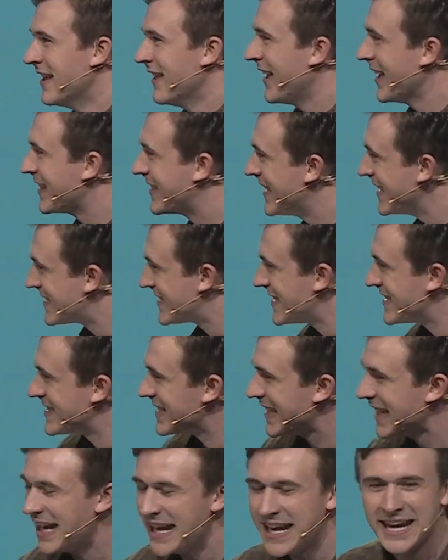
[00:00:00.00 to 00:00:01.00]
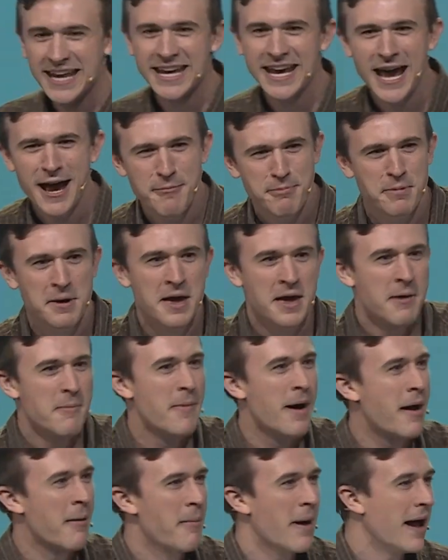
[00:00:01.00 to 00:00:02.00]
Like, this is eating up
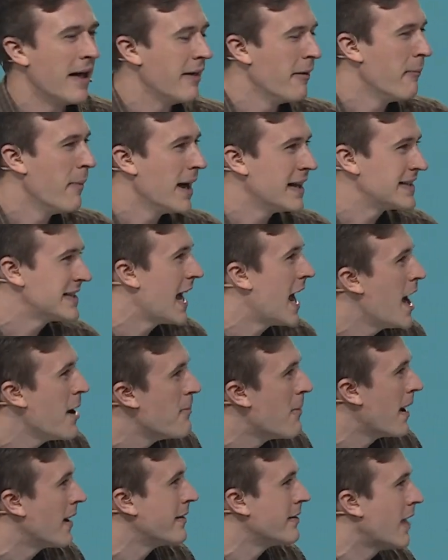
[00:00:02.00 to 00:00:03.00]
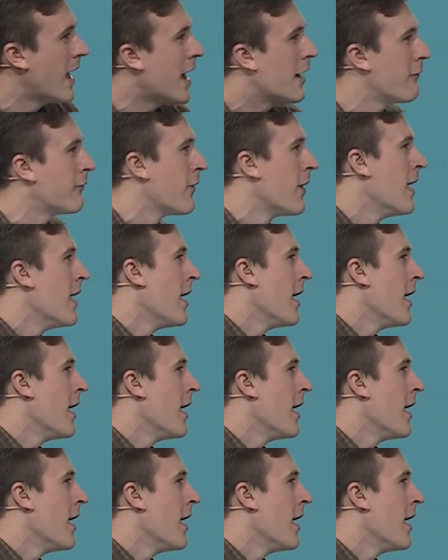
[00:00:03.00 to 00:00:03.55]
my time, my life.